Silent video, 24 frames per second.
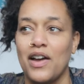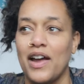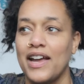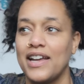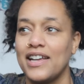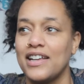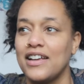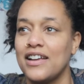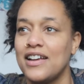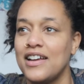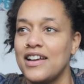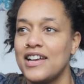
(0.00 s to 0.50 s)

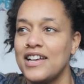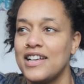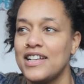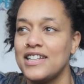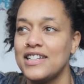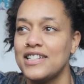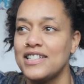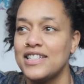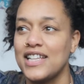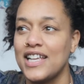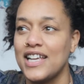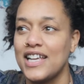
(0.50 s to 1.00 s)
like,
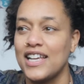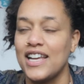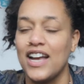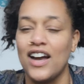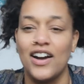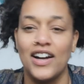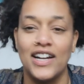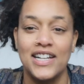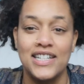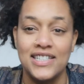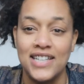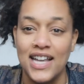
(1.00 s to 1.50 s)
say,
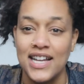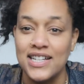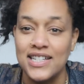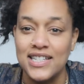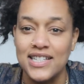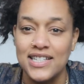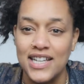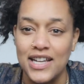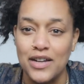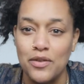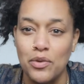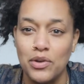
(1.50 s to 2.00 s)

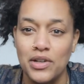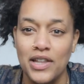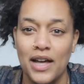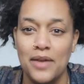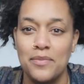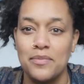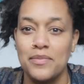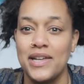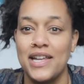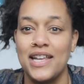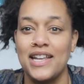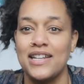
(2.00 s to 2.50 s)
identity, what
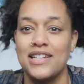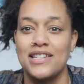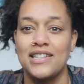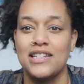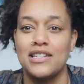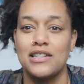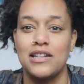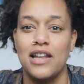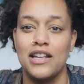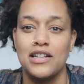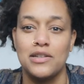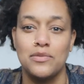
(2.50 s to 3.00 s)
that means
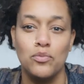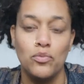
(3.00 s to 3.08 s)
as